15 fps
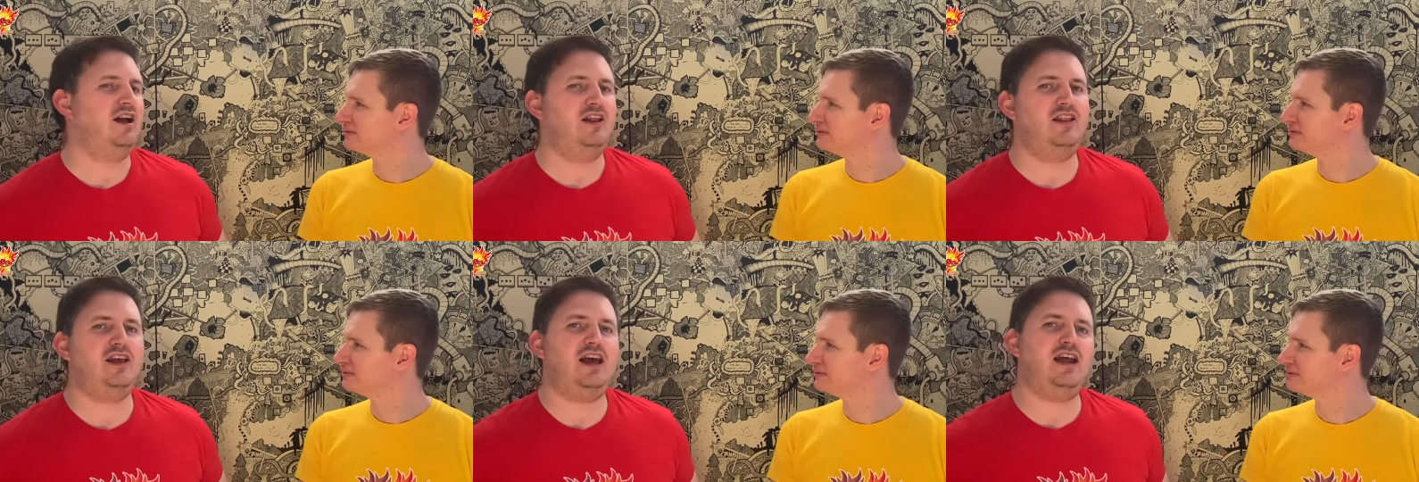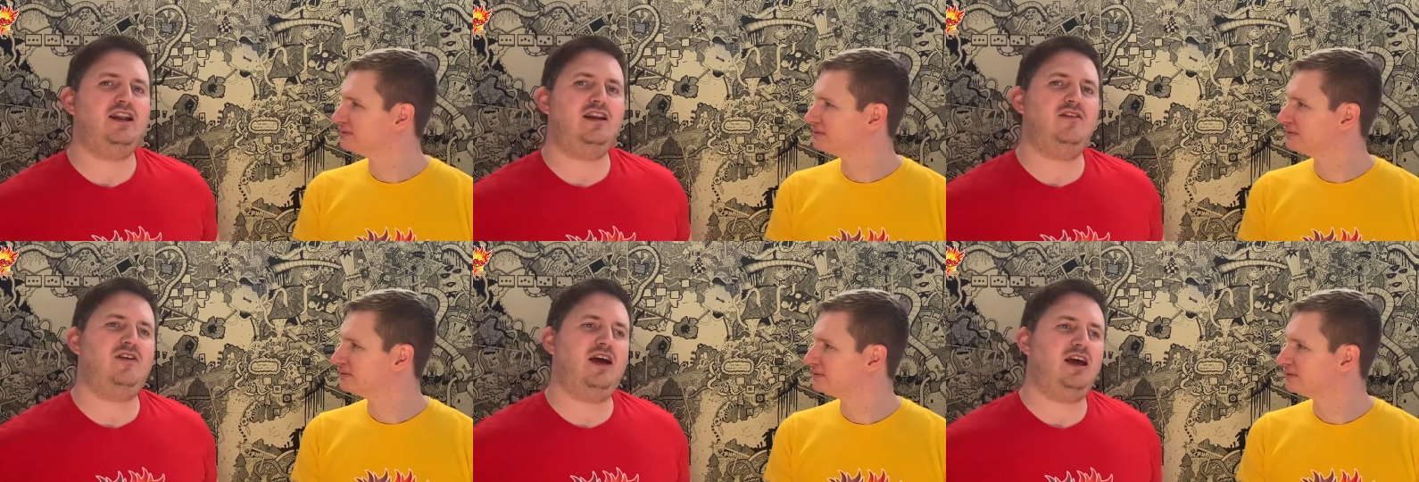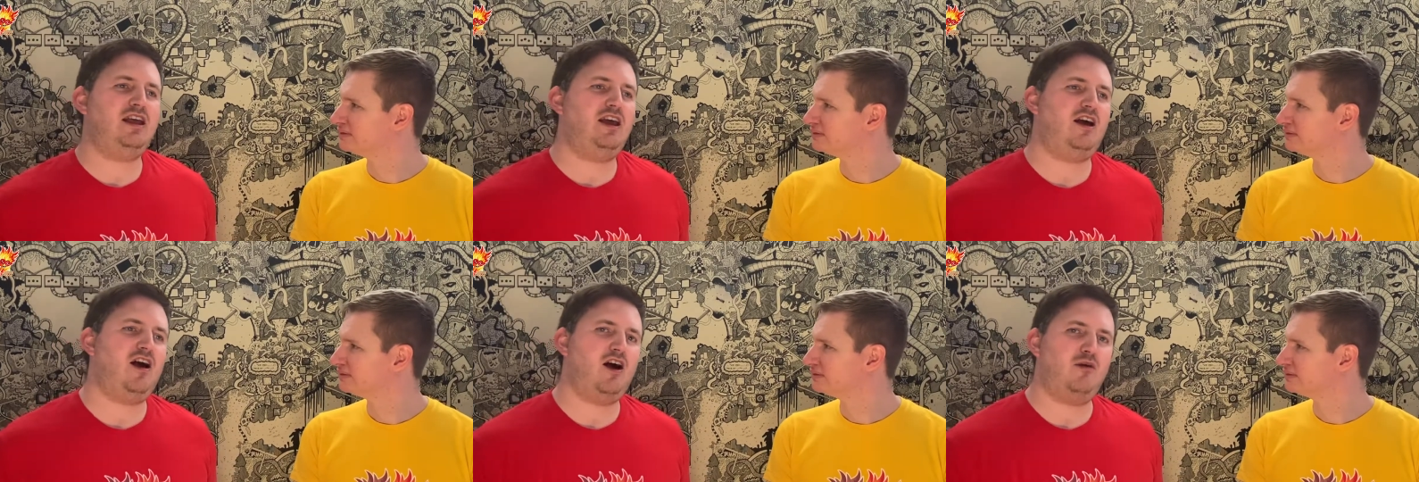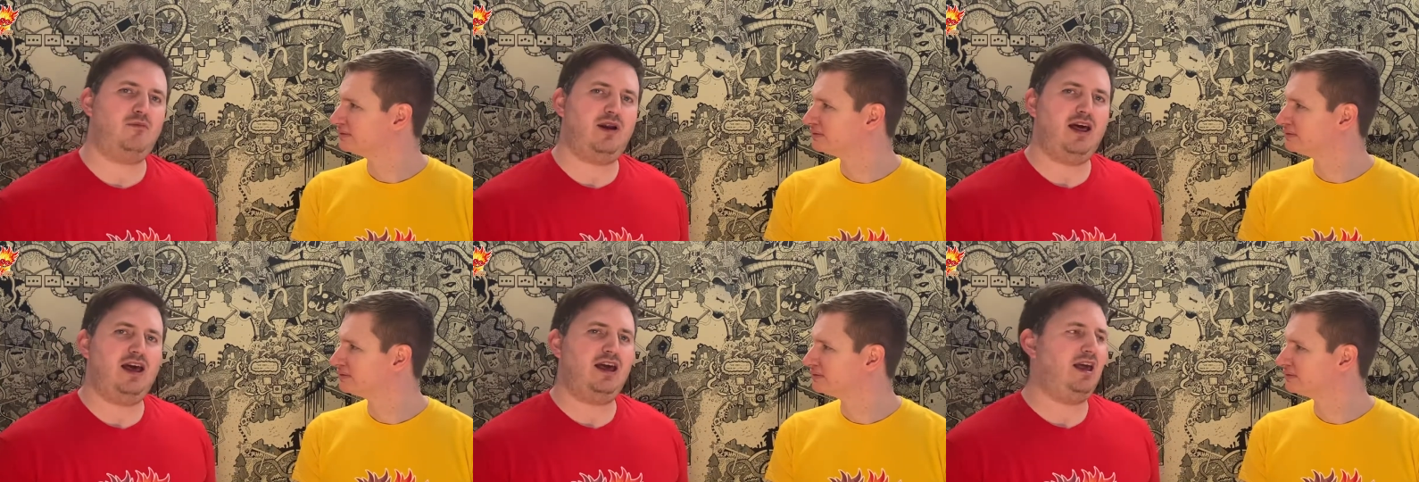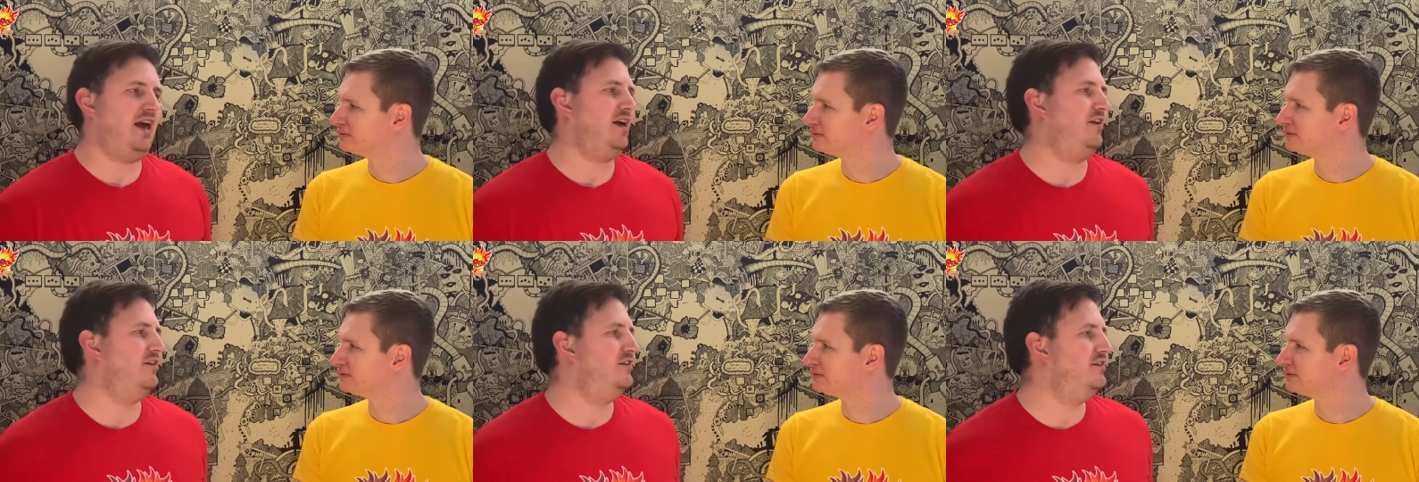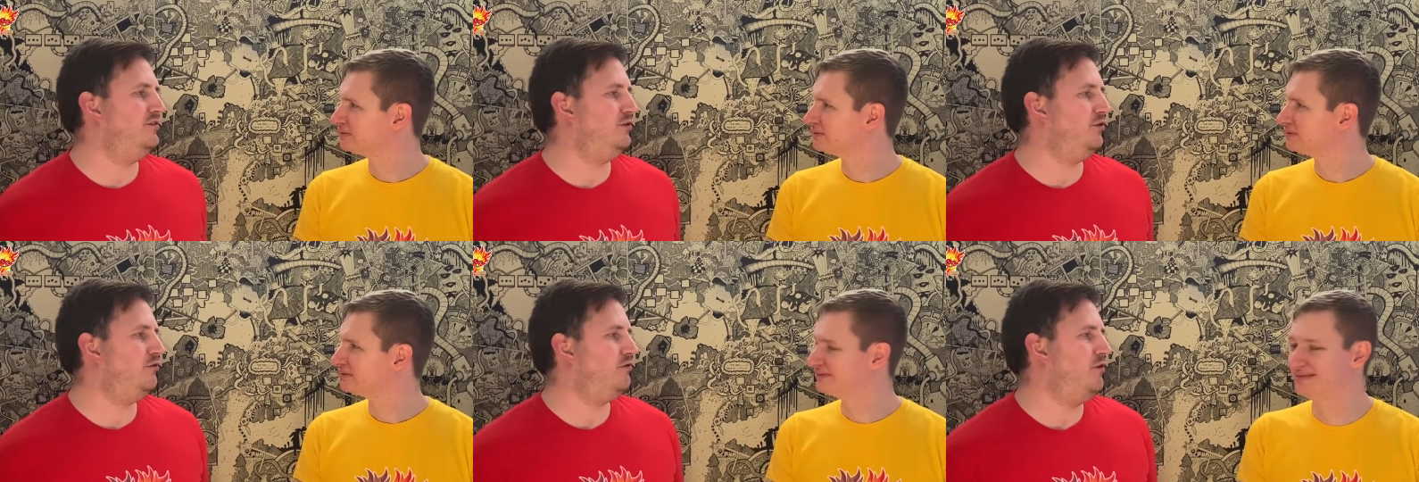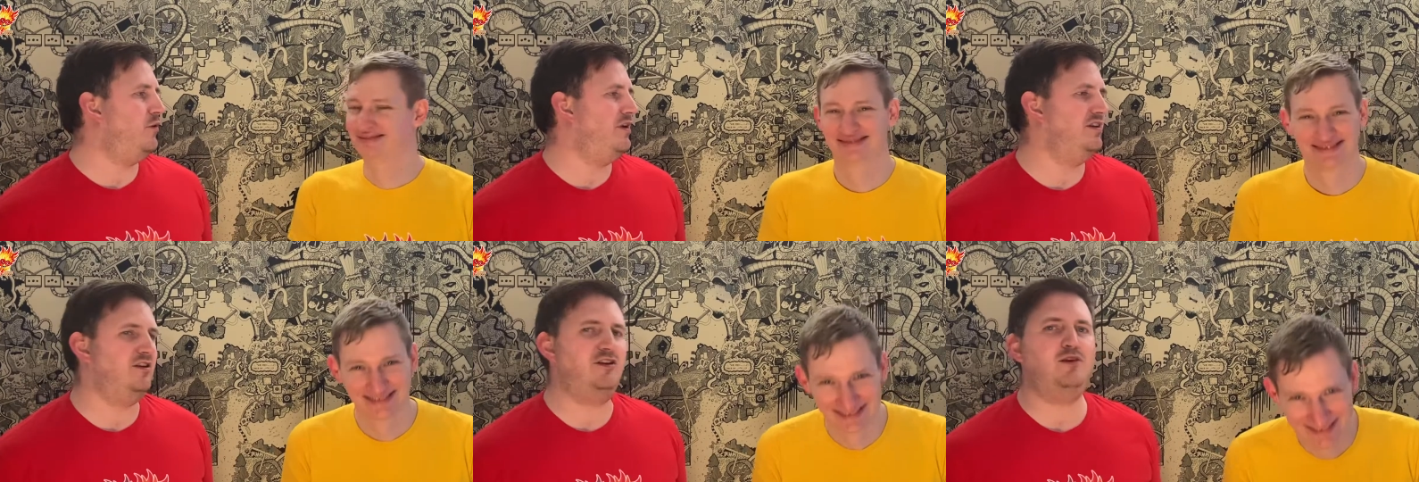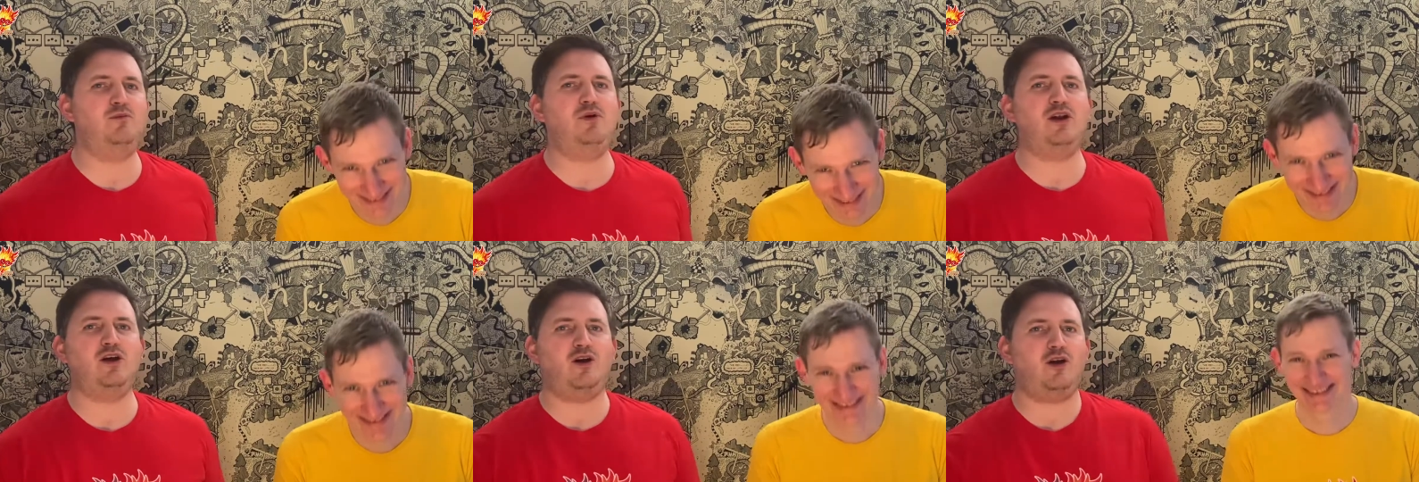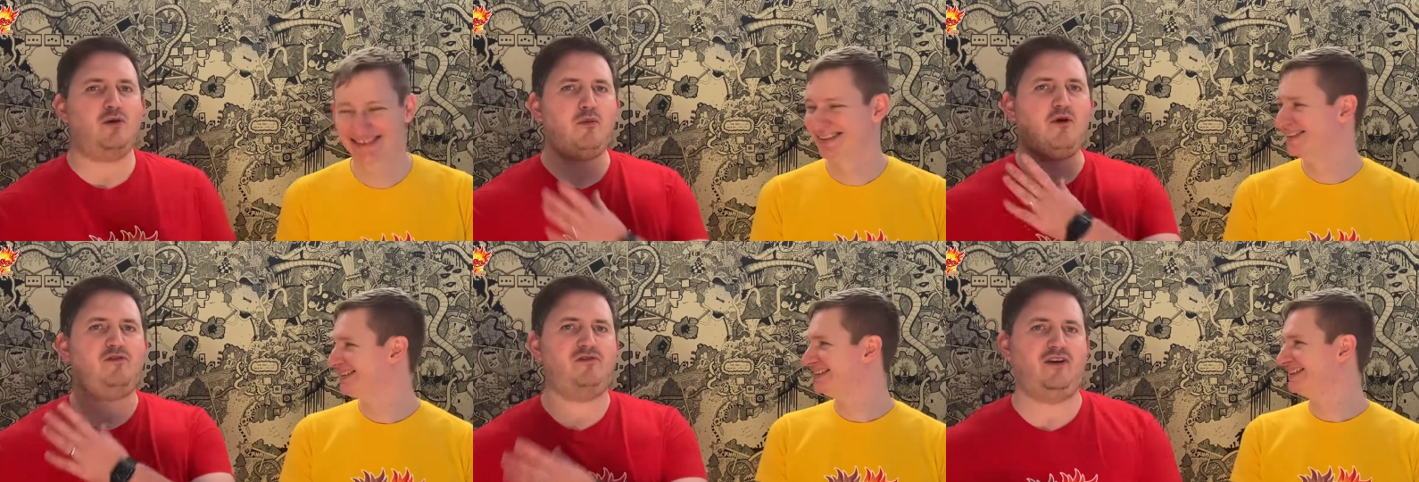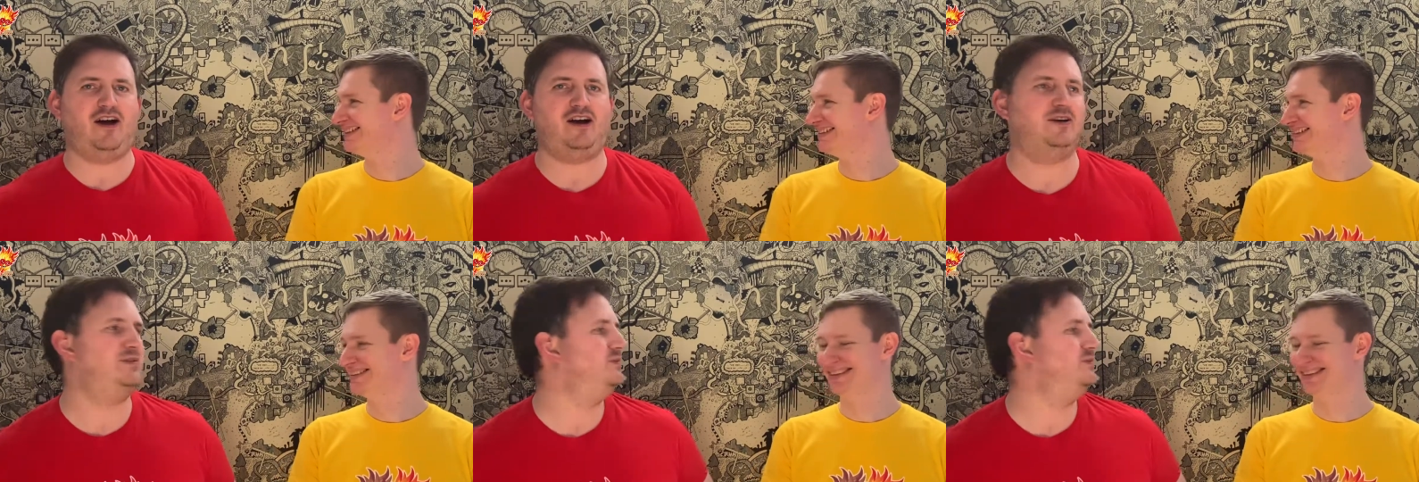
Speaker 1: the end of it you can't play it again because it's all ruined and you put it on a bonfire.